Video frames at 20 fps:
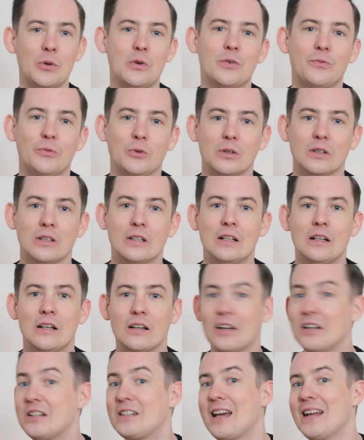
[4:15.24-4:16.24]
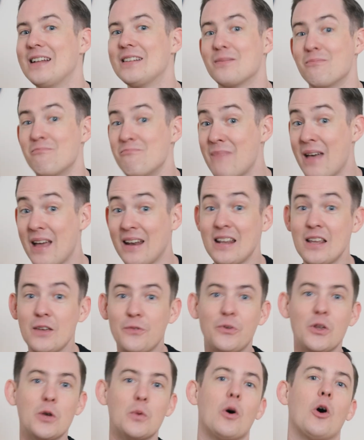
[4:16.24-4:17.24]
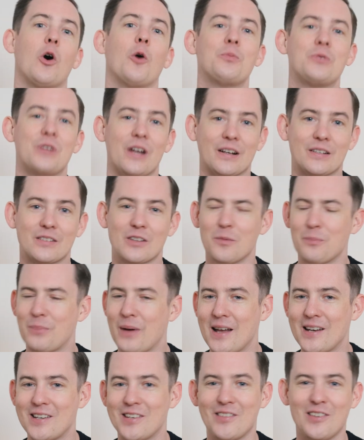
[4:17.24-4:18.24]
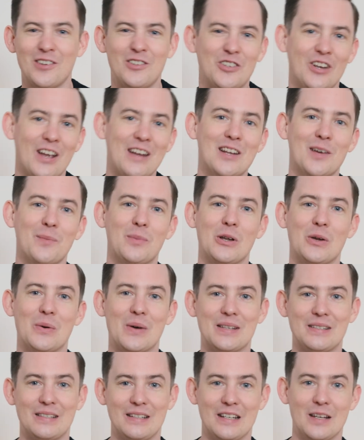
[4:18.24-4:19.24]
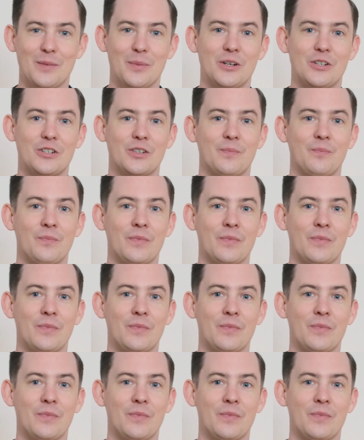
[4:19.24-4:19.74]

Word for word: beautiful, contains many fewer objects compared to the JWST image.